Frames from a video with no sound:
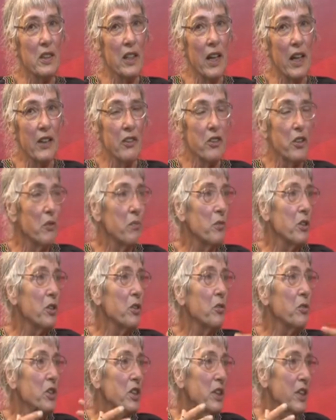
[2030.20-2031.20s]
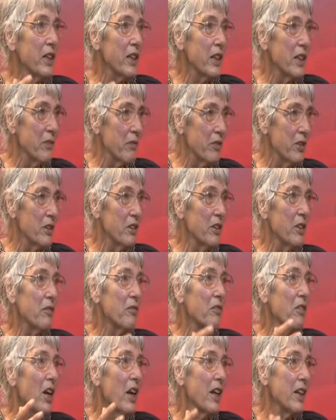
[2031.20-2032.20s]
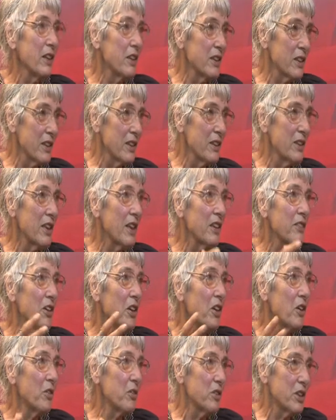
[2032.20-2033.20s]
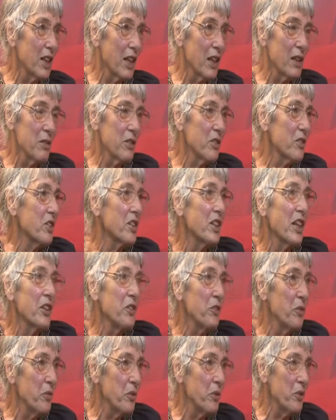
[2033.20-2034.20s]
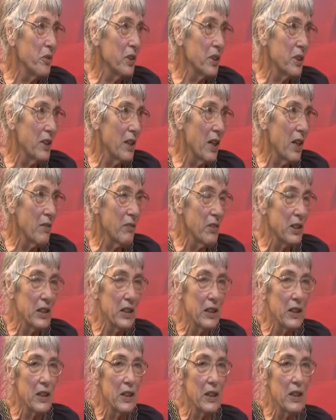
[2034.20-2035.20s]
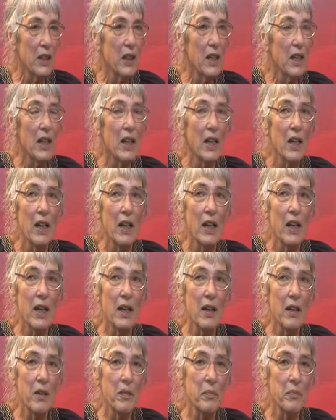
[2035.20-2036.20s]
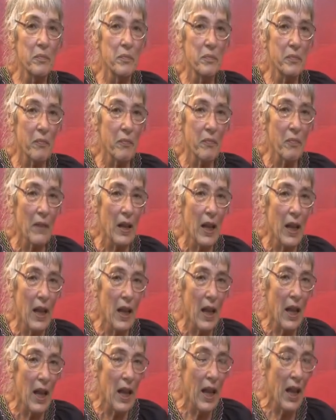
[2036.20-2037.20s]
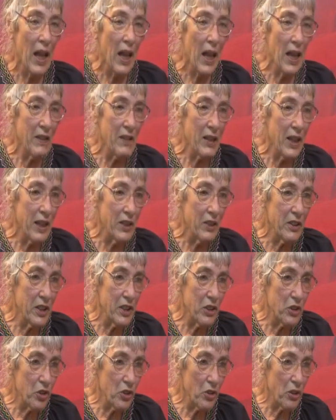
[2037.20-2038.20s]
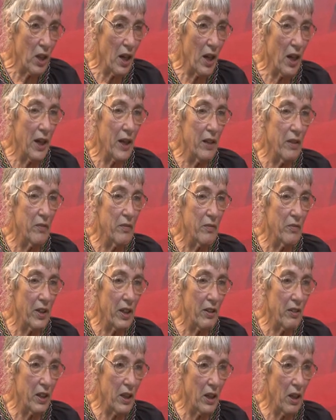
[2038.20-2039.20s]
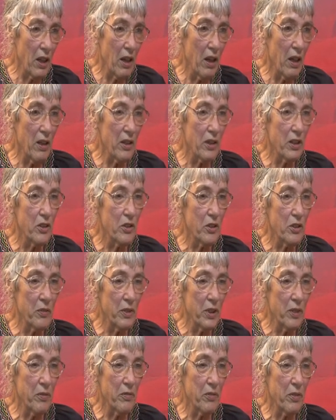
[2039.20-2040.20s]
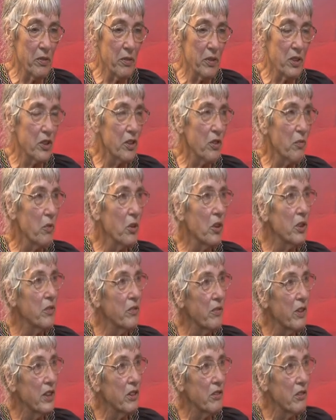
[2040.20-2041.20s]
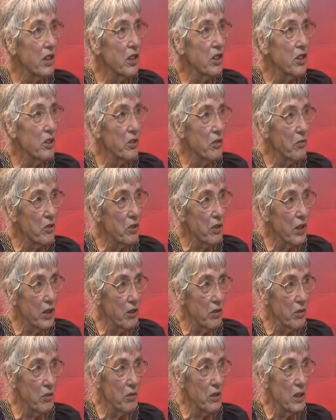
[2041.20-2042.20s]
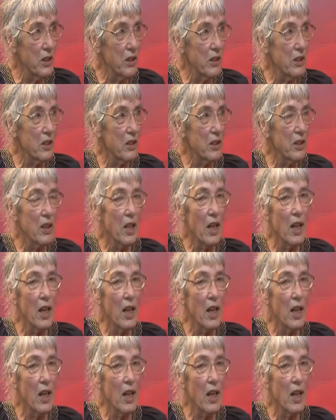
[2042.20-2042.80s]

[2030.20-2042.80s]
and you were usually given the flight and, and the hotel because they knew you didn't have anything. Um, and they did try very hard to influence the World Federation of Trade Unions,